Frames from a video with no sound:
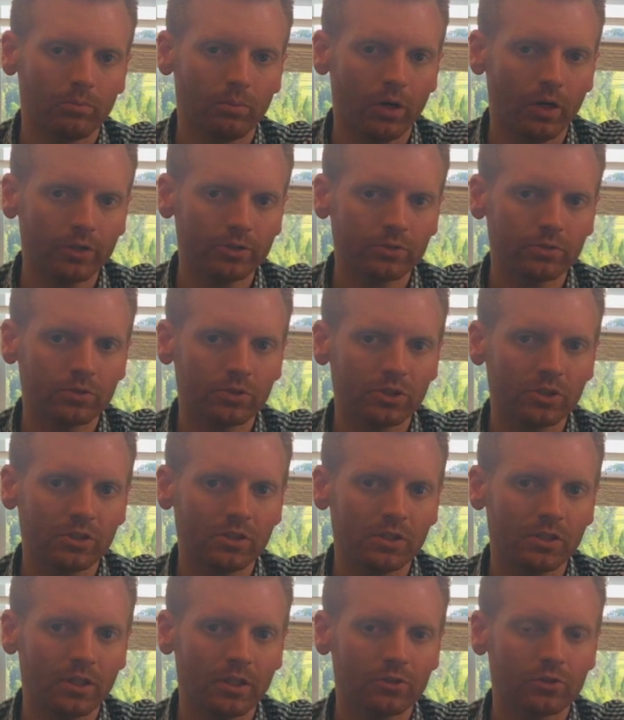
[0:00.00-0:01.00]
Boxster
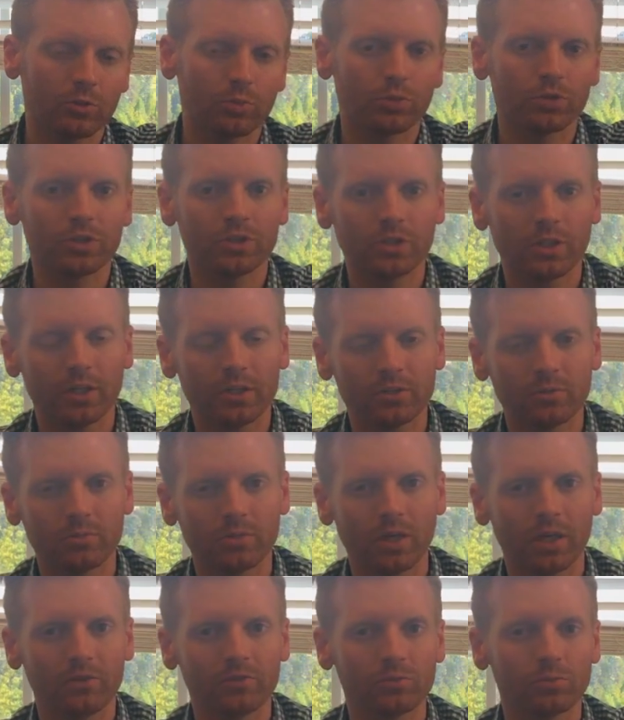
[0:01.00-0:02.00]
GTS depreciation
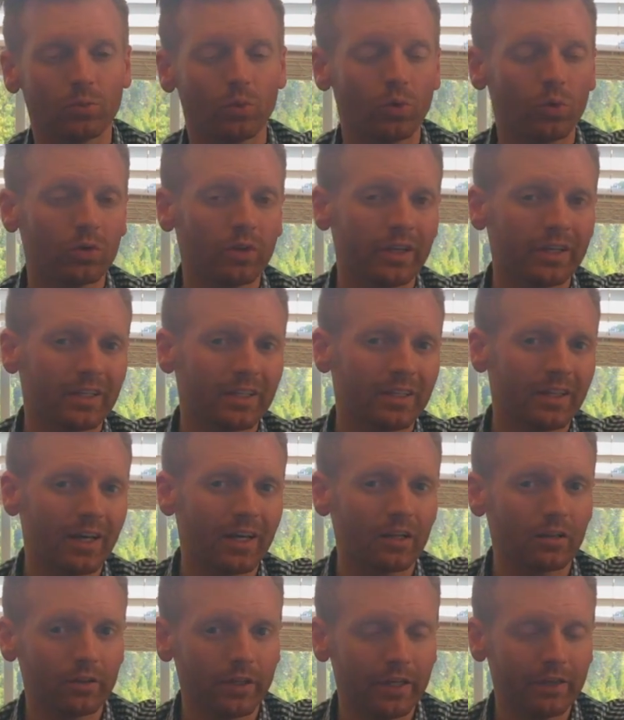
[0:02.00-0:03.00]
behaves more like a
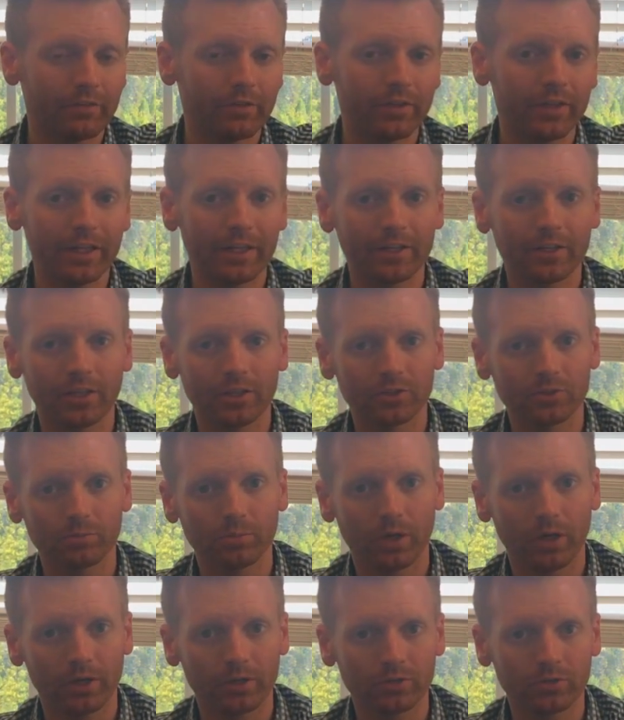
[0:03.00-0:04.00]
911 than it does a
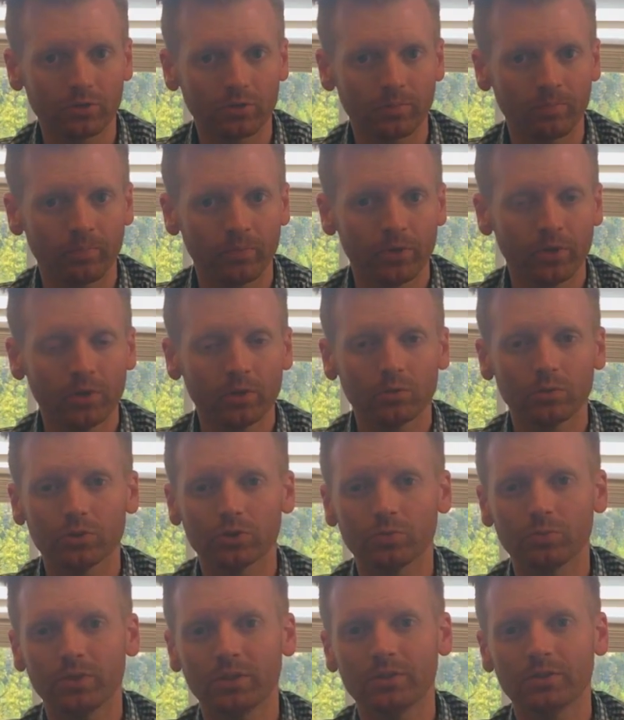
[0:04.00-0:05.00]
Boxster,
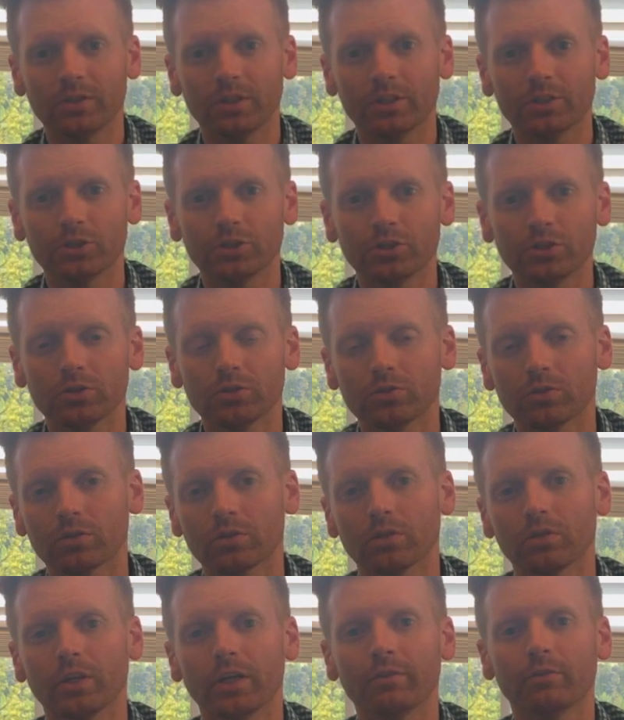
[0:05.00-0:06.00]
which means that it should start
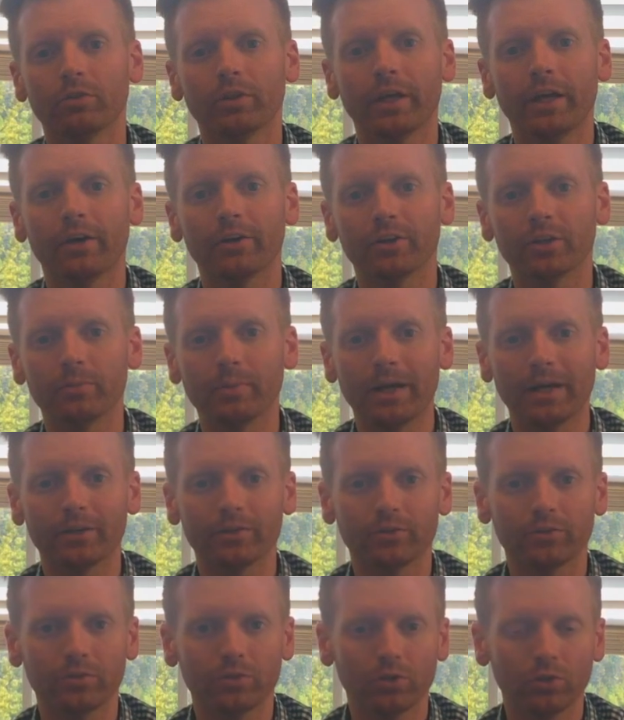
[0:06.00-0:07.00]
to level out in
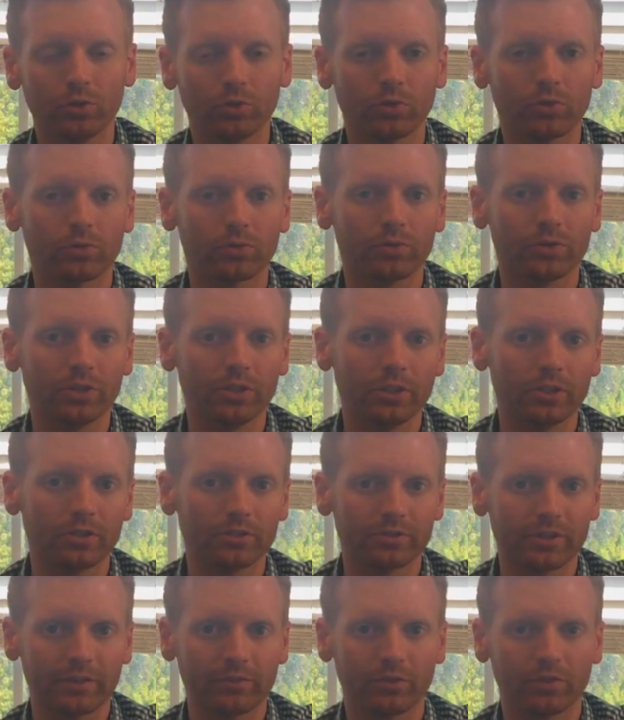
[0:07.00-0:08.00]
about 2 to 3
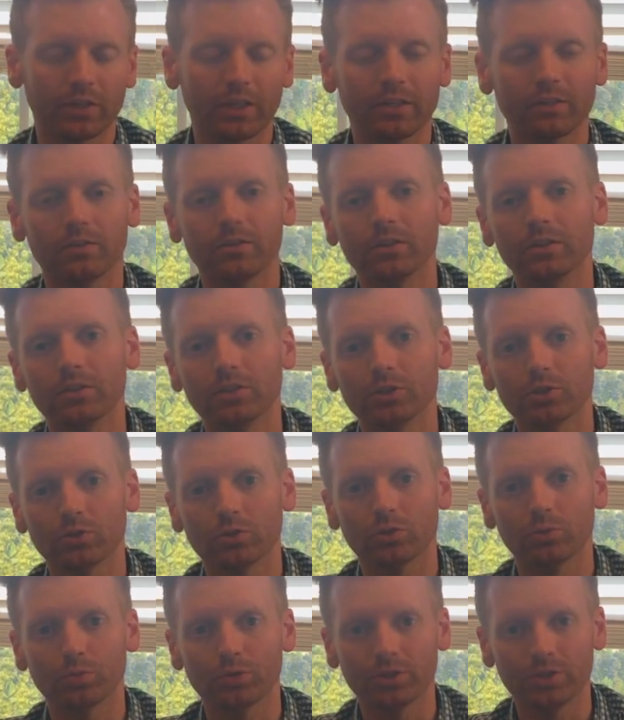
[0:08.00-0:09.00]
years after taking the initial
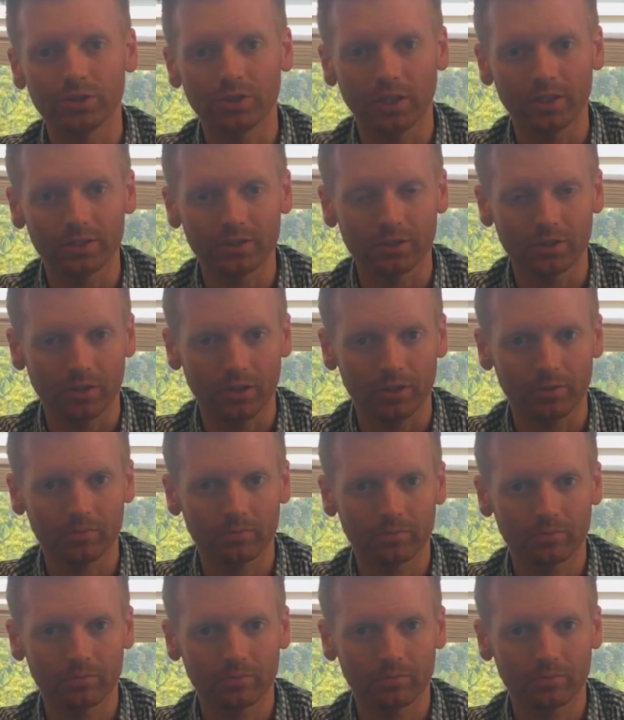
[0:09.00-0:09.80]
depreciation hit.